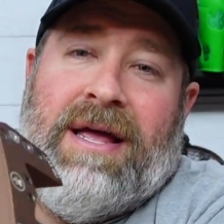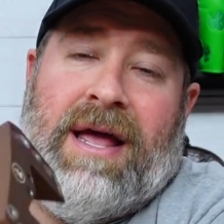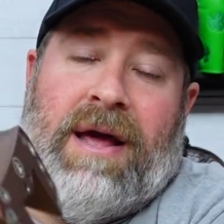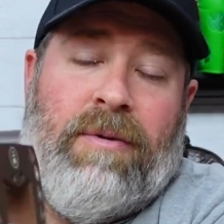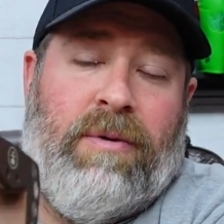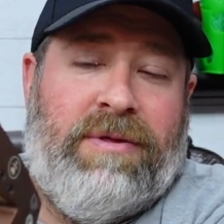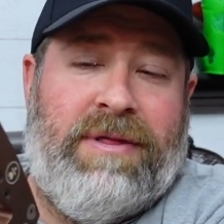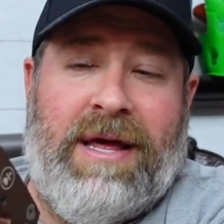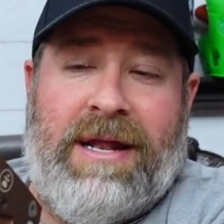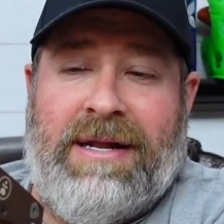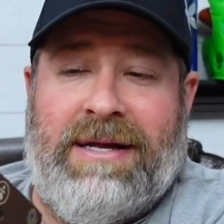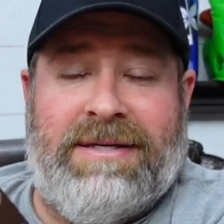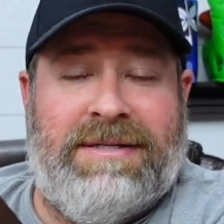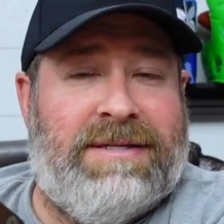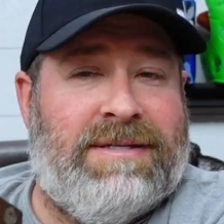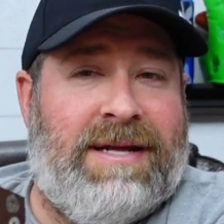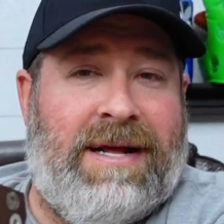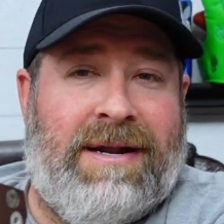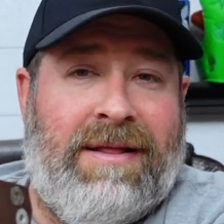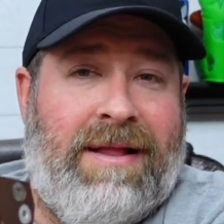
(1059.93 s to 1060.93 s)
And what that
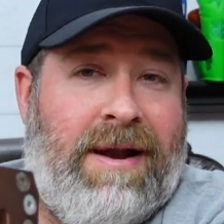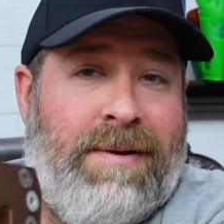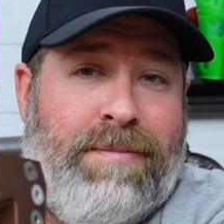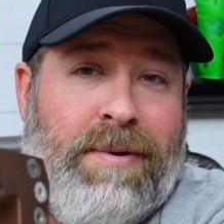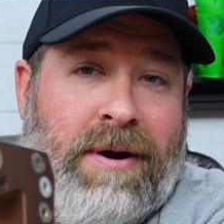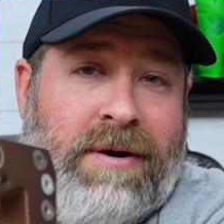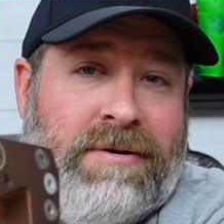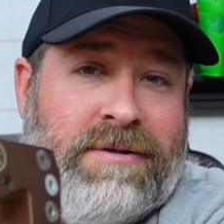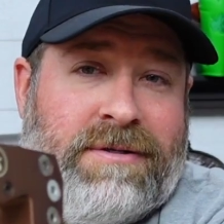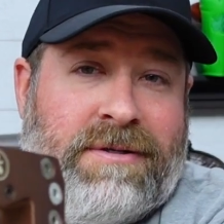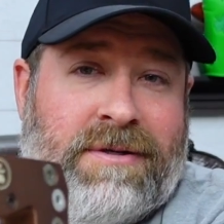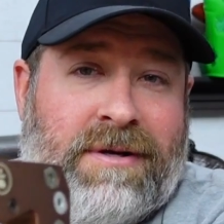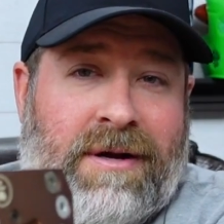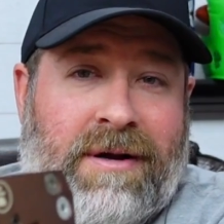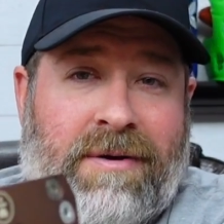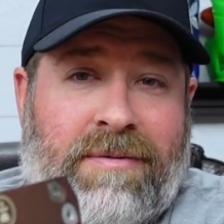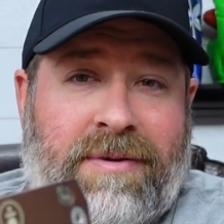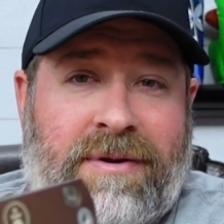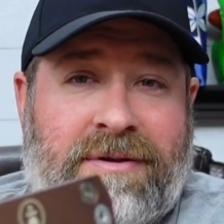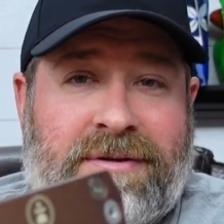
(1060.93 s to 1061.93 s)
is that a lot of putters,
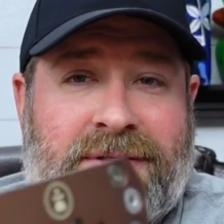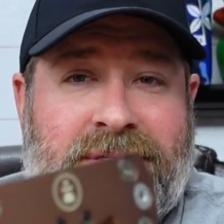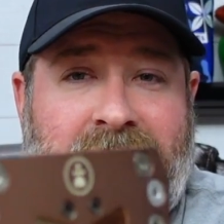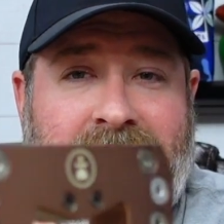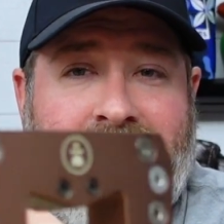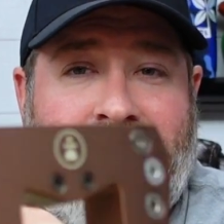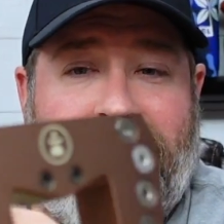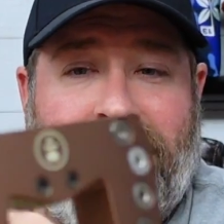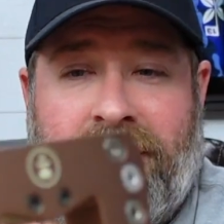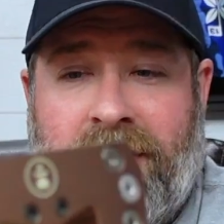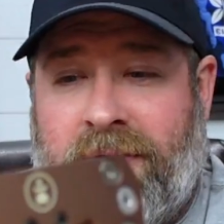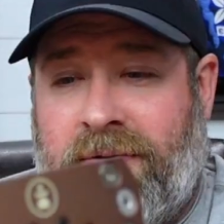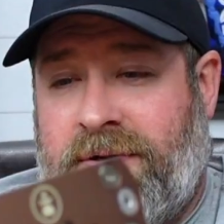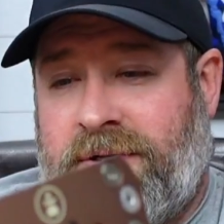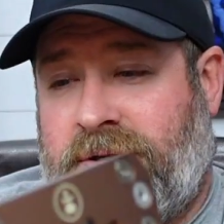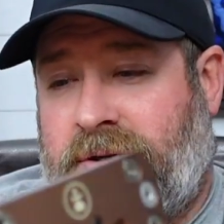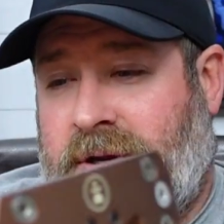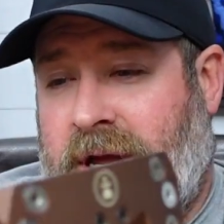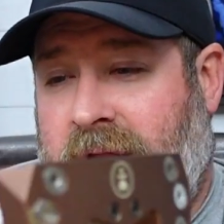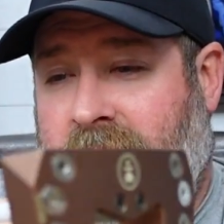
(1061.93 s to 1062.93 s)
when you set them,
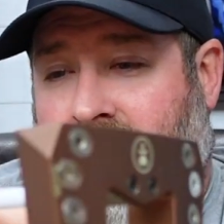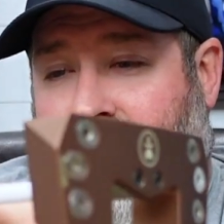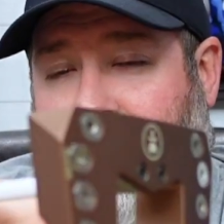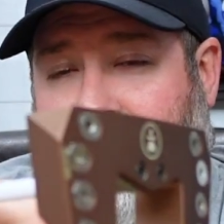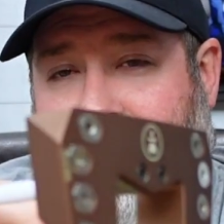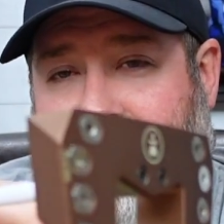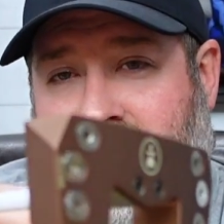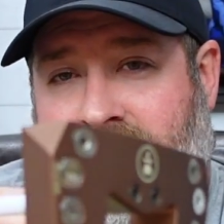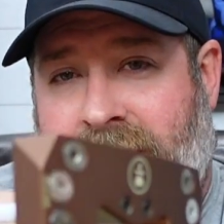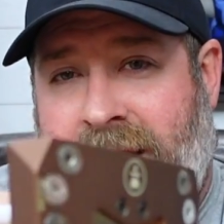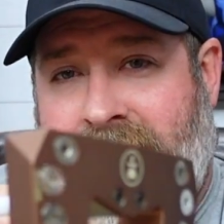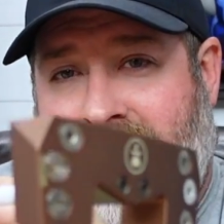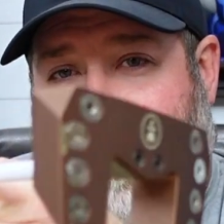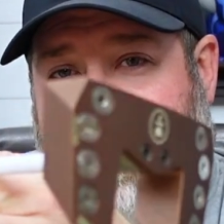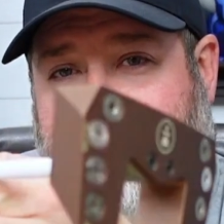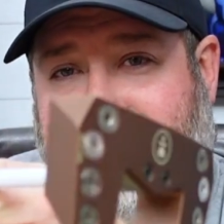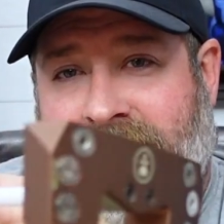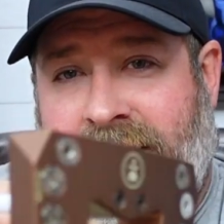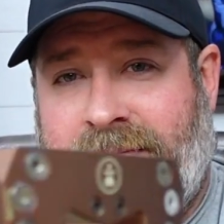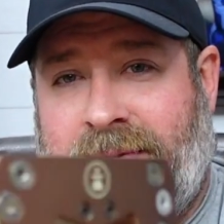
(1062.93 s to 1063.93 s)
just kind of hold them in your
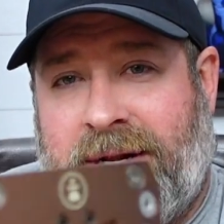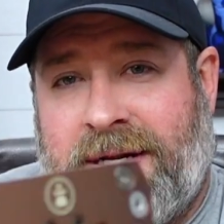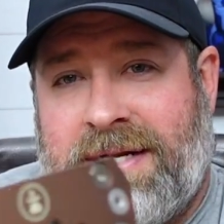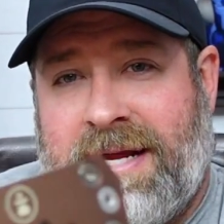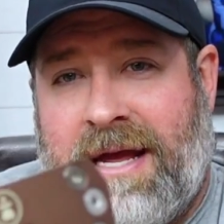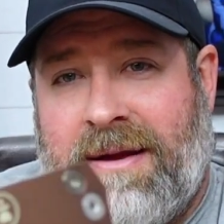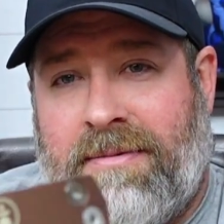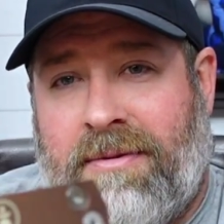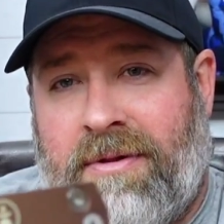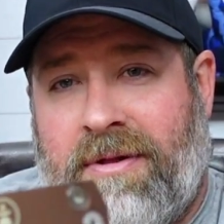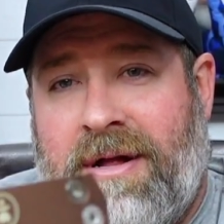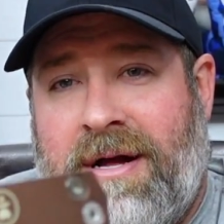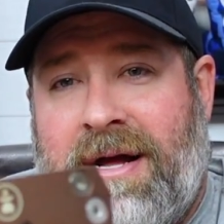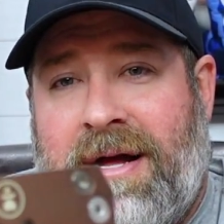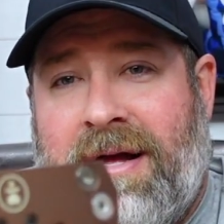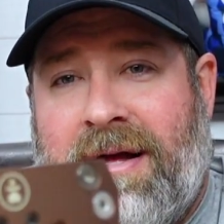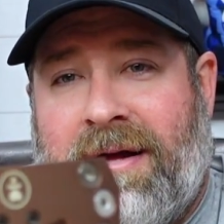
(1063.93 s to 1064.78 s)
hand or set them on a table,